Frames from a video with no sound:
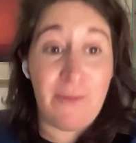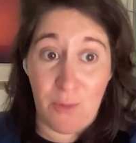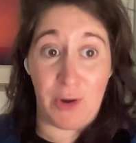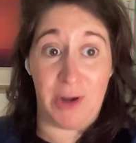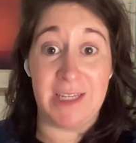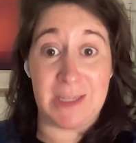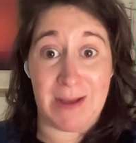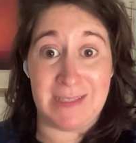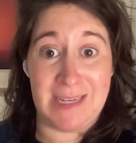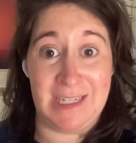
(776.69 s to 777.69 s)
of warnings
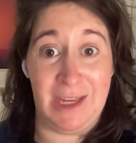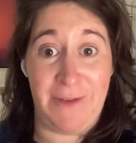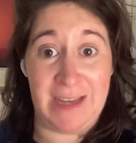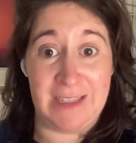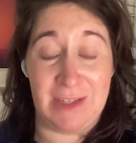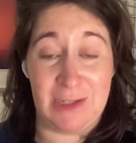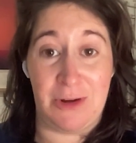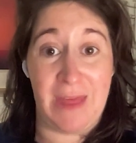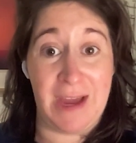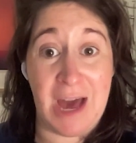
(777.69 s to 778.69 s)
about seasonal affective
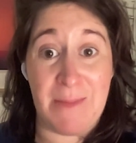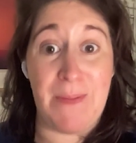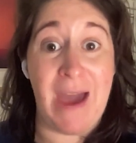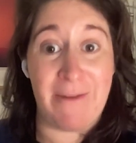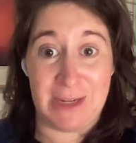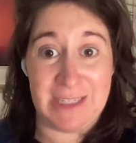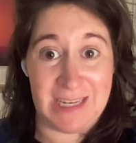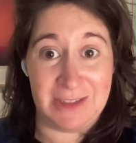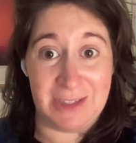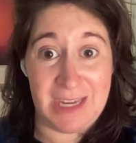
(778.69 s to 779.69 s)
disorder that come up every
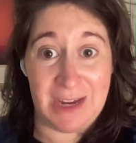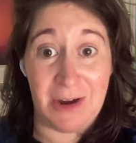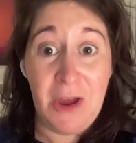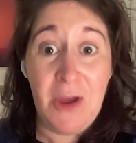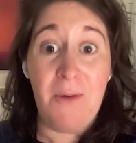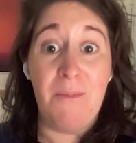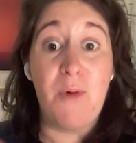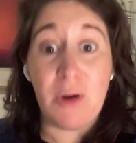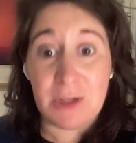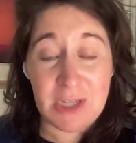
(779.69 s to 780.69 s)
single year,
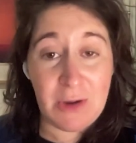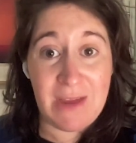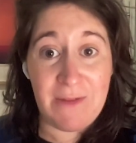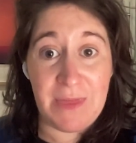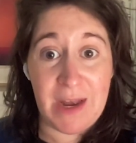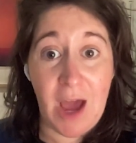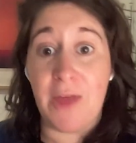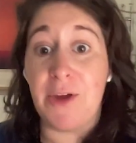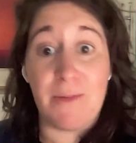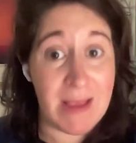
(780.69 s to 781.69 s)
more so even than
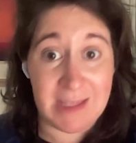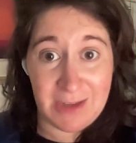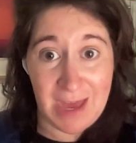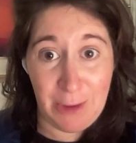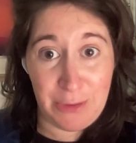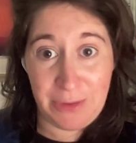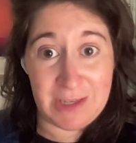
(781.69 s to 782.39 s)
other mental health